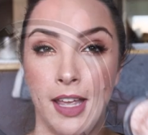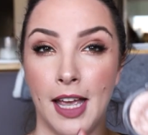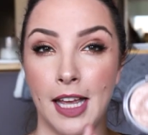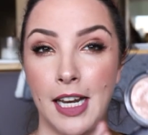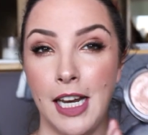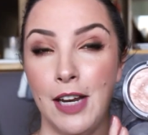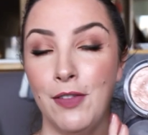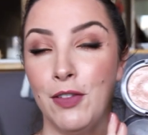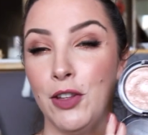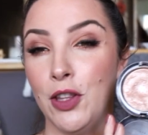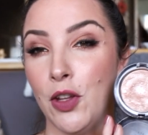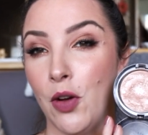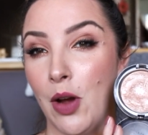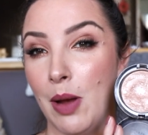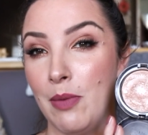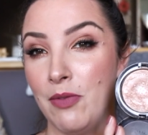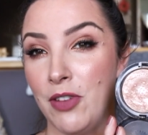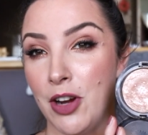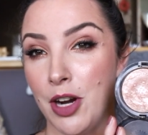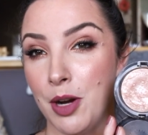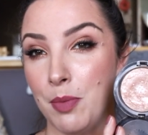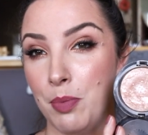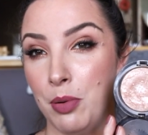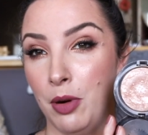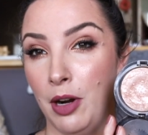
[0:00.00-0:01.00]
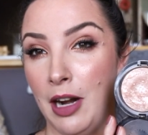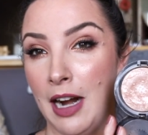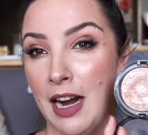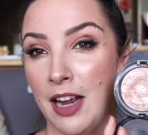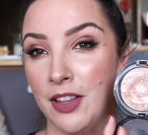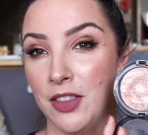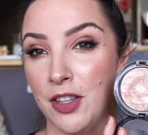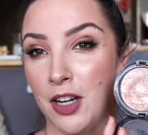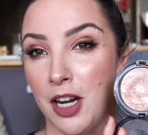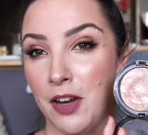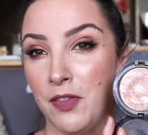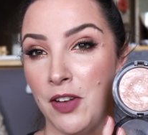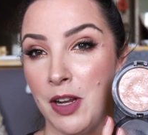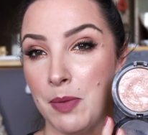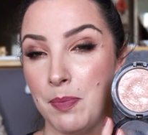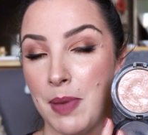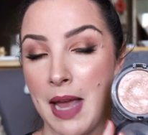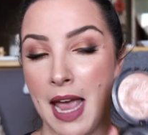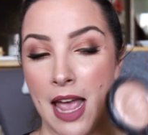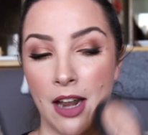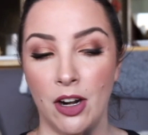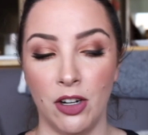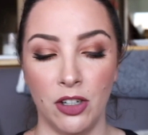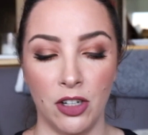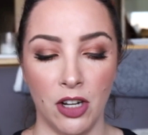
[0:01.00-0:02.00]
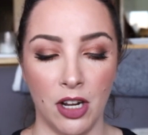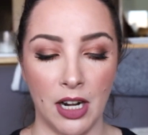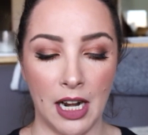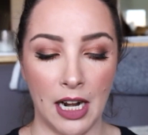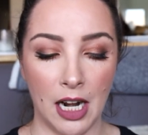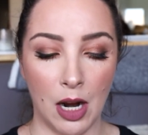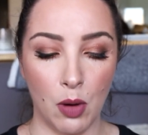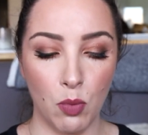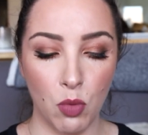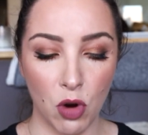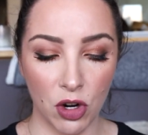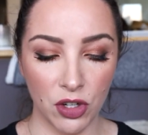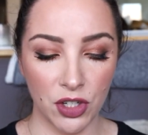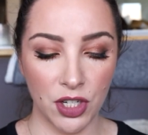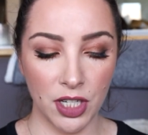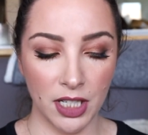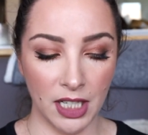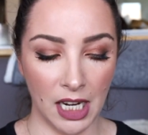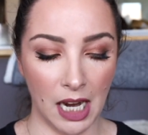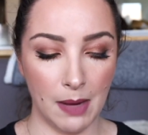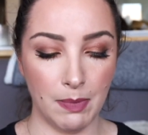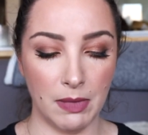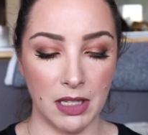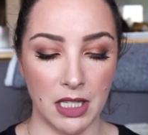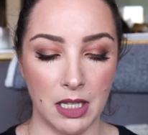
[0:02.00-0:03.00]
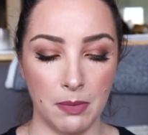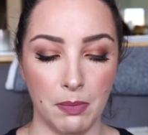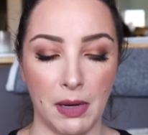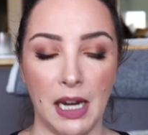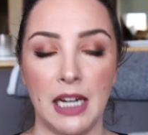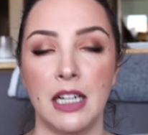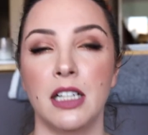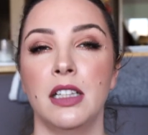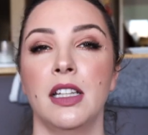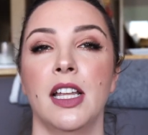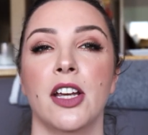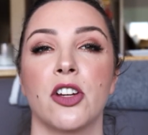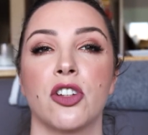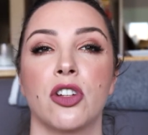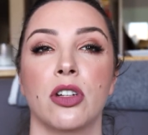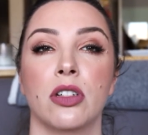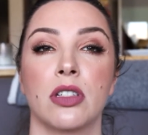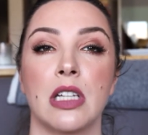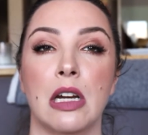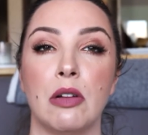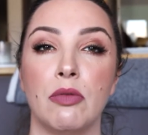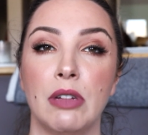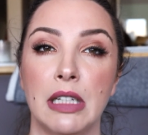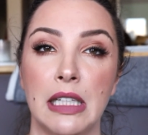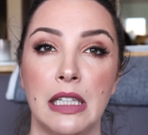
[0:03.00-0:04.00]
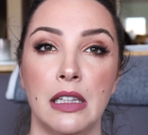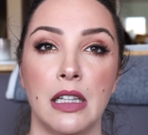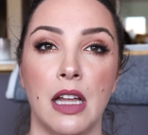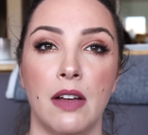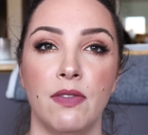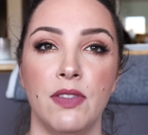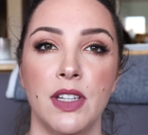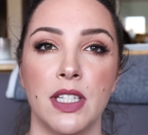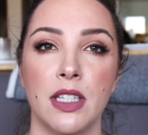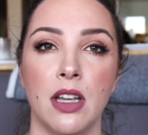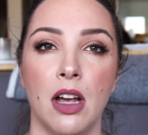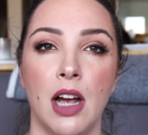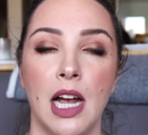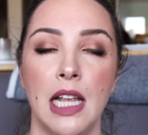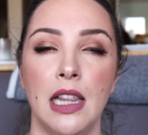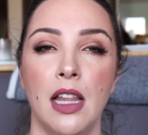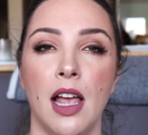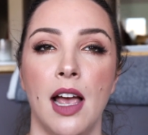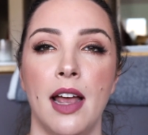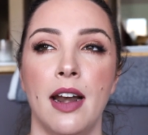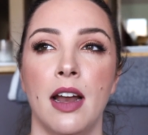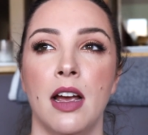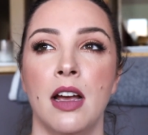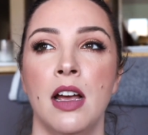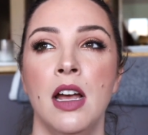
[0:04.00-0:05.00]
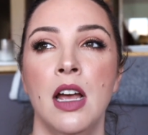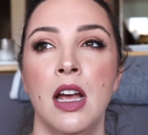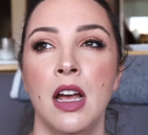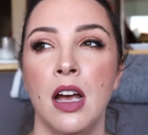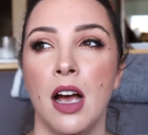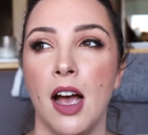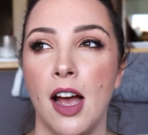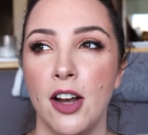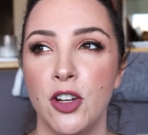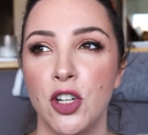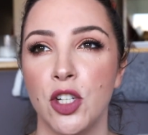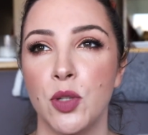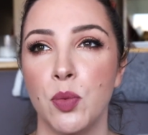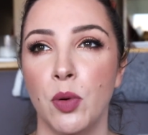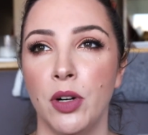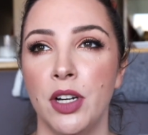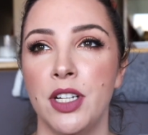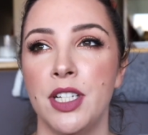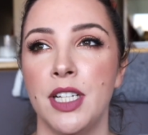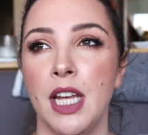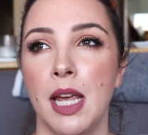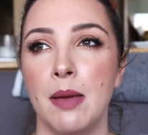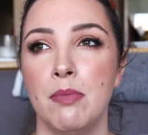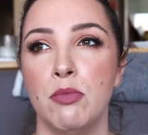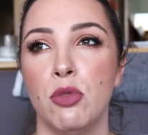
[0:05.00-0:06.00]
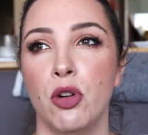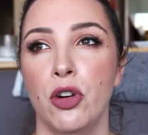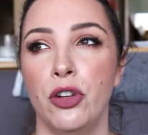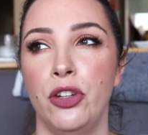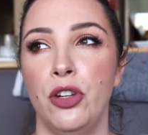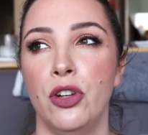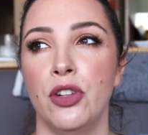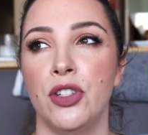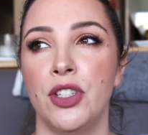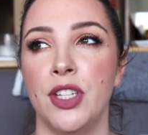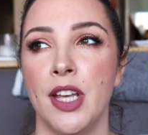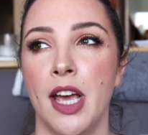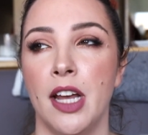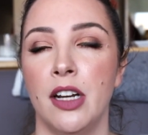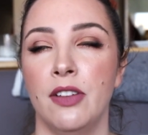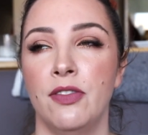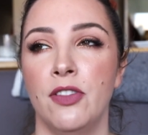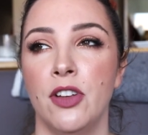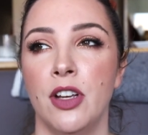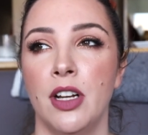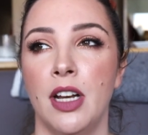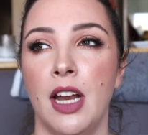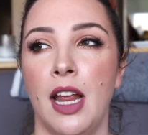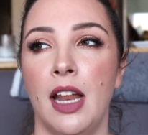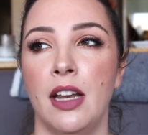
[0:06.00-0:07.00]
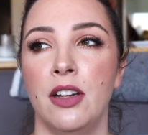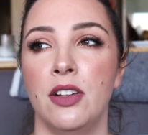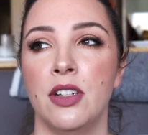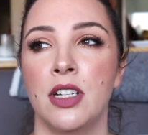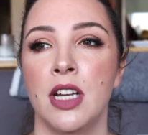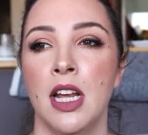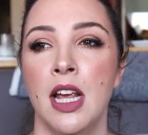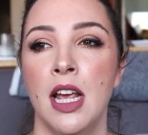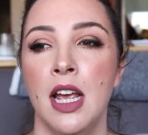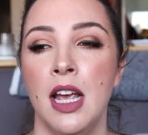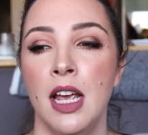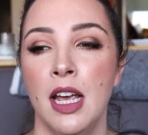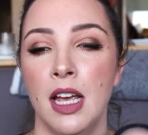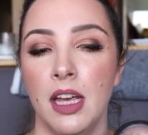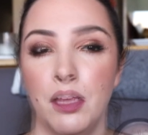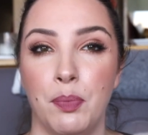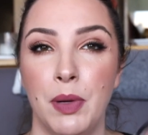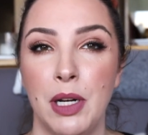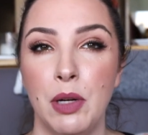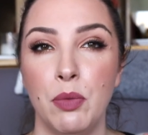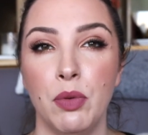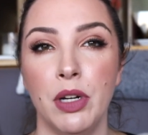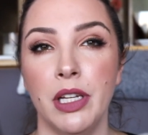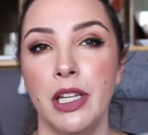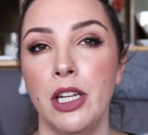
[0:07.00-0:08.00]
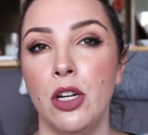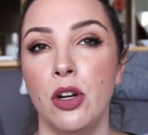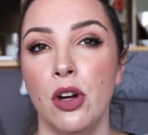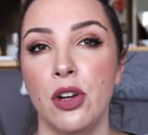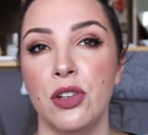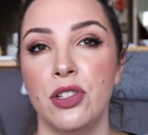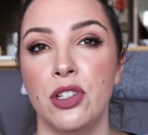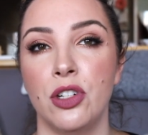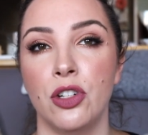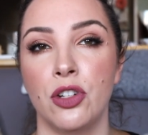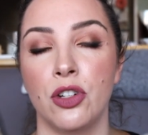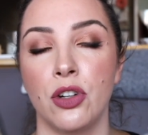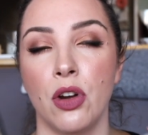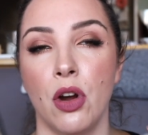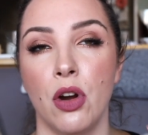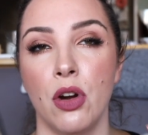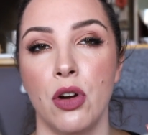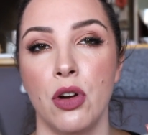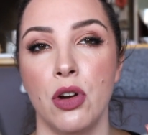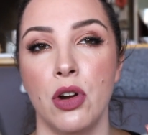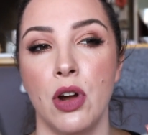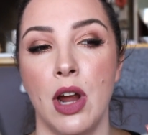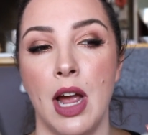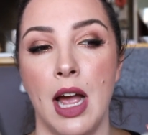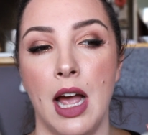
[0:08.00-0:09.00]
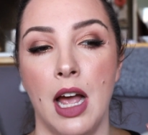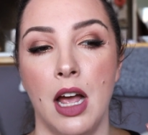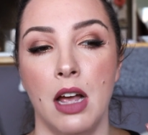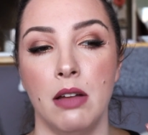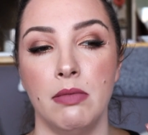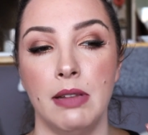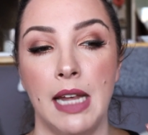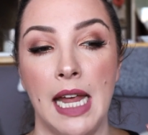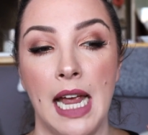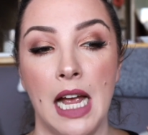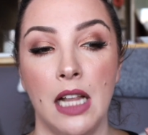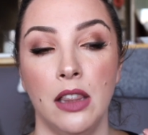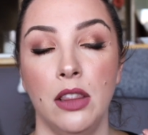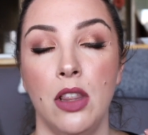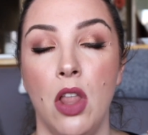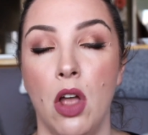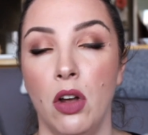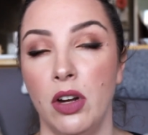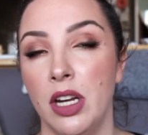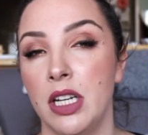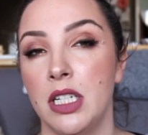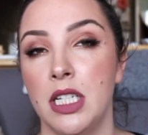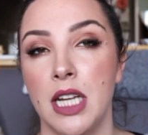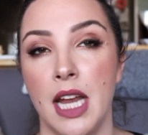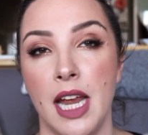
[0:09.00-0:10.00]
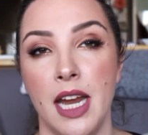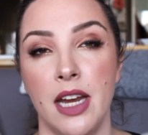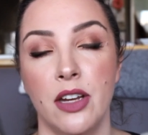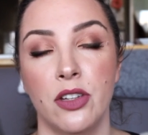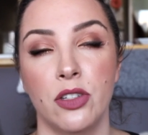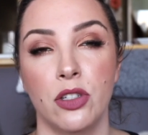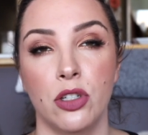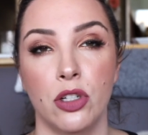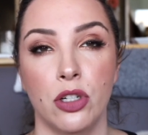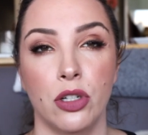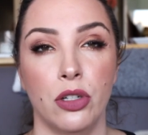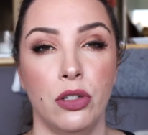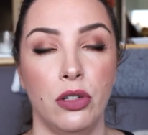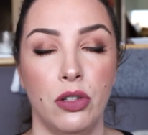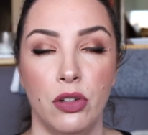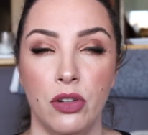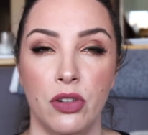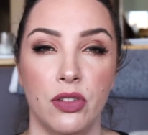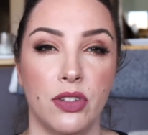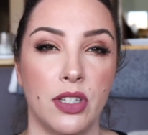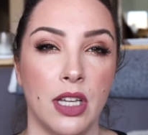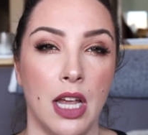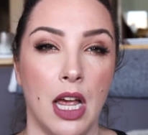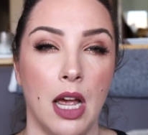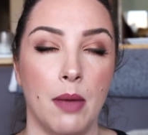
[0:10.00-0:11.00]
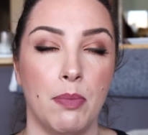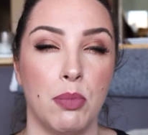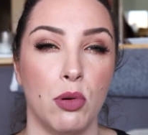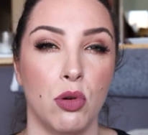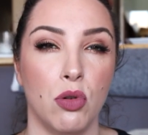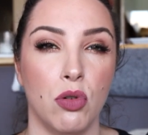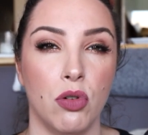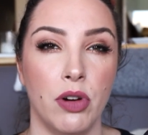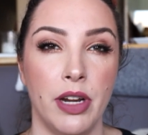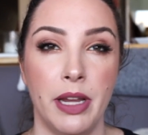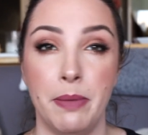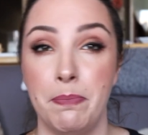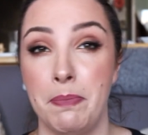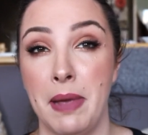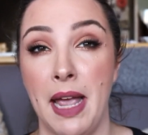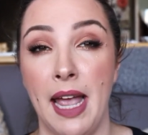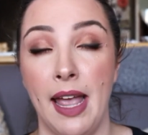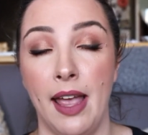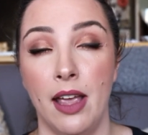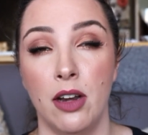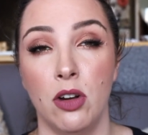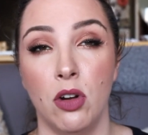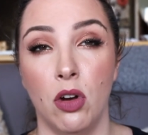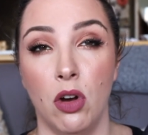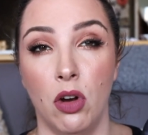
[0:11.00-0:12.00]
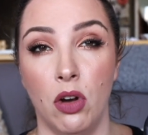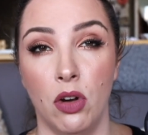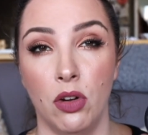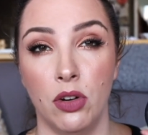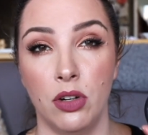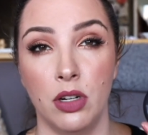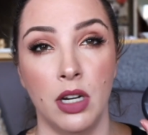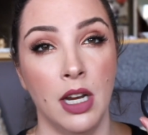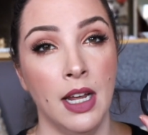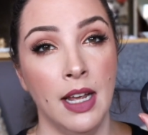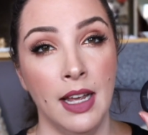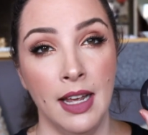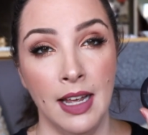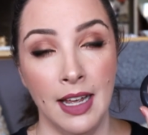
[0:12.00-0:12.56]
And even though I'm very proud that I've hit pan on it and I want to keep this in my collection because I really love this highlighter, I just wanted to get more use out of it. And, but it really goes to show uh, how long it takes to use up or hit pan on